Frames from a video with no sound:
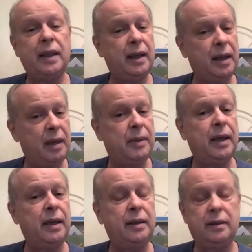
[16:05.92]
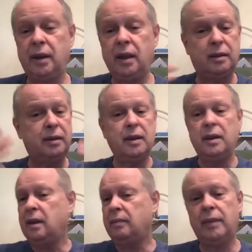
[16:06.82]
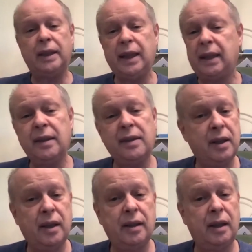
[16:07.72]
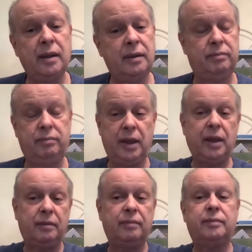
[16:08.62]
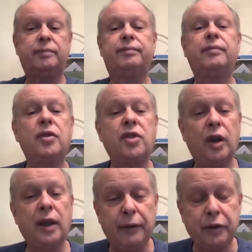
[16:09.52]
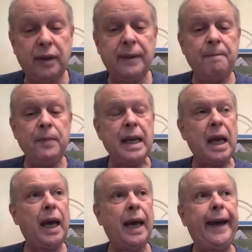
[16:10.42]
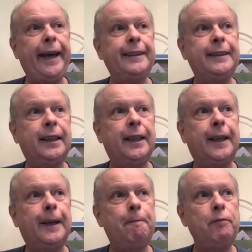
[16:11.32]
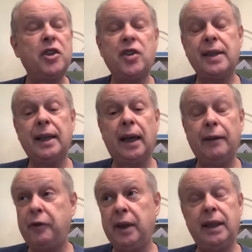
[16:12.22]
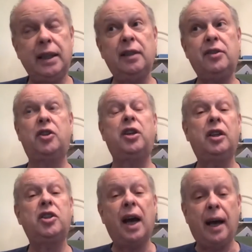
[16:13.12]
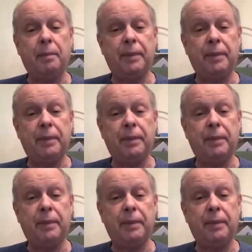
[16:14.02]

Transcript: I and my you know my talents are are you know sought after." And uh, she said, "I figured he did such a good job.